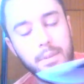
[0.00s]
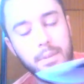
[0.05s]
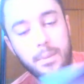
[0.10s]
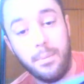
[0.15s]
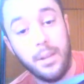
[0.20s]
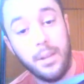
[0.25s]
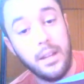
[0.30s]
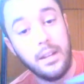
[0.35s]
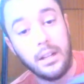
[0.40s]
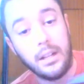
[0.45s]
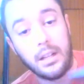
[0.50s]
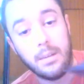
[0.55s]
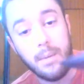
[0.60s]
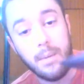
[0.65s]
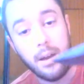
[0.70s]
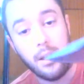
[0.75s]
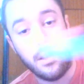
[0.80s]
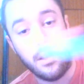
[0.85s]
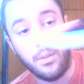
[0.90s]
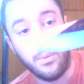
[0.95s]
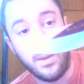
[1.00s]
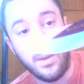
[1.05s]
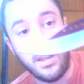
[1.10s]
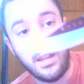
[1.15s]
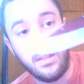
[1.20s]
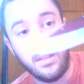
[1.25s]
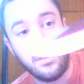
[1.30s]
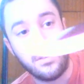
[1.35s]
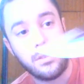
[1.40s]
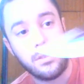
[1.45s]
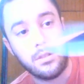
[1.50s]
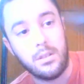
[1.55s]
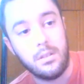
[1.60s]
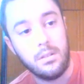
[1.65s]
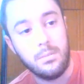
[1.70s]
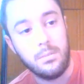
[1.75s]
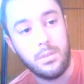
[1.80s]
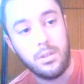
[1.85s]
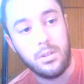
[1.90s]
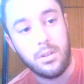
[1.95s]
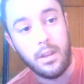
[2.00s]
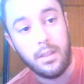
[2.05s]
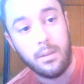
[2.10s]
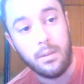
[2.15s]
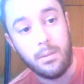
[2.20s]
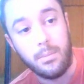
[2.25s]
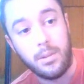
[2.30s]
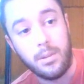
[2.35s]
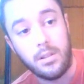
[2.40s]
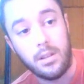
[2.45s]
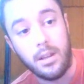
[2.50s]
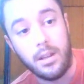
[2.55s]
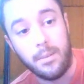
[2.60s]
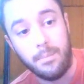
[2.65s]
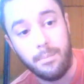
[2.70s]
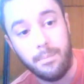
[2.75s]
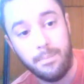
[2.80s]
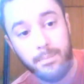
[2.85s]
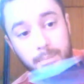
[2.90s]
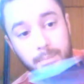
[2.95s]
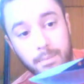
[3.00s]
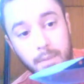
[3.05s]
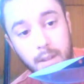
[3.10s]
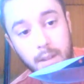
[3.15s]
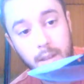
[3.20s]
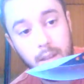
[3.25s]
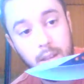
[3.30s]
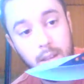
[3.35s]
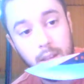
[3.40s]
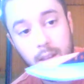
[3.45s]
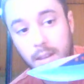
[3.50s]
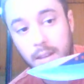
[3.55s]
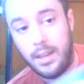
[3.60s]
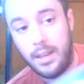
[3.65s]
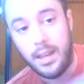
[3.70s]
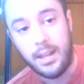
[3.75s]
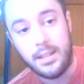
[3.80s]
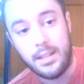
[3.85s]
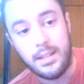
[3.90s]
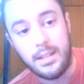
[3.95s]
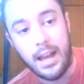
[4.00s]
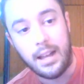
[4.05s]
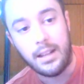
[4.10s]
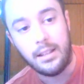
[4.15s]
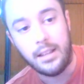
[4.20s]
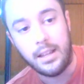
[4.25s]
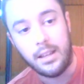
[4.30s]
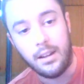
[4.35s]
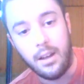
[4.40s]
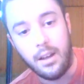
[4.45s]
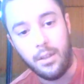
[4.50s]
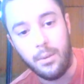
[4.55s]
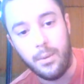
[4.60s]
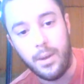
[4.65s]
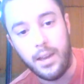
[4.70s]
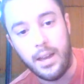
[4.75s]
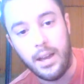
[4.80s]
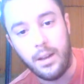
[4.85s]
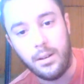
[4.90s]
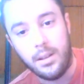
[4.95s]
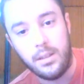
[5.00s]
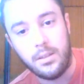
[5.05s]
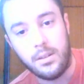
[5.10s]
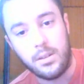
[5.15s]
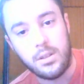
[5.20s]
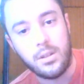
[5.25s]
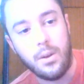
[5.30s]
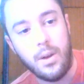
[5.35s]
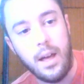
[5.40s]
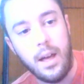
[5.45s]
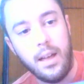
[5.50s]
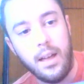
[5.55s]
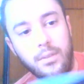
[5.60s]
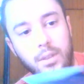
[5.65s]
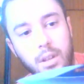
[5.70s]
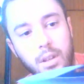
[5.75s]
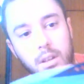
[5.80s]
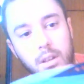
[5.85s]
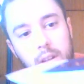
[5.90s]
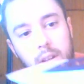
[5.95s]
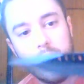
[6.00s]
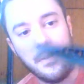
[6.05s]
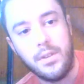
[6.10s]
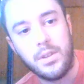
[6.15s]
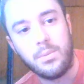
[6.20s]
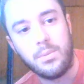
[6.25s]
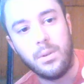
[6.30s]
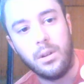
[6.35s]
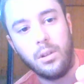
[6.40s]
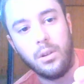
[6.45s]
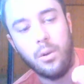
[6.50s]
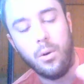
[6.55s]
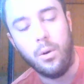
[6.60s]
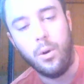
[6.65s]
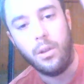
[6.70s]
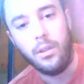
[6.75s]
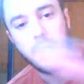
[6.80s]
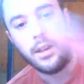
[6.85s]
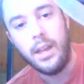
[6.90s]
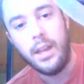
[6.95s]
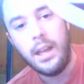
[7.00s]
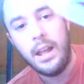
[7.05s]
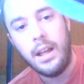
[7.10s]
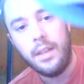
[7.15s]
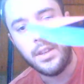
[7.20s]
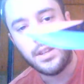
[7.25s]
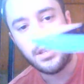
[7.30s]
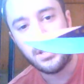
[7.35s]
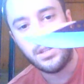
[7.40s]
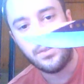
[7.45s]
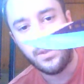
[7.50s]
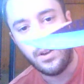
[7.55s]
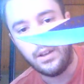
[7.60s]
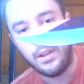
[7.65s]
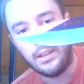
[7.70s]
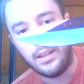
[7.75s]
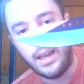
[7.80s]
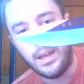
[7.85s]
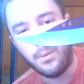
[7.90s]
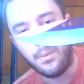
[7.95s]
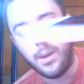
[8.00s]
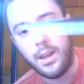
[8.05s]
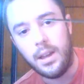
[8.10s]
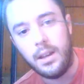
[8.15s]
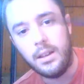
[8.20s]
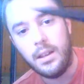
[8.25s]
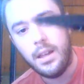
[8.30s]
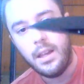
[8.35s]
blade didn't come on all the way either, so let me try that one more time. Yeah, it's not clicking all the way out either, so I'll have to give this one a little oiling. This is very lightweight.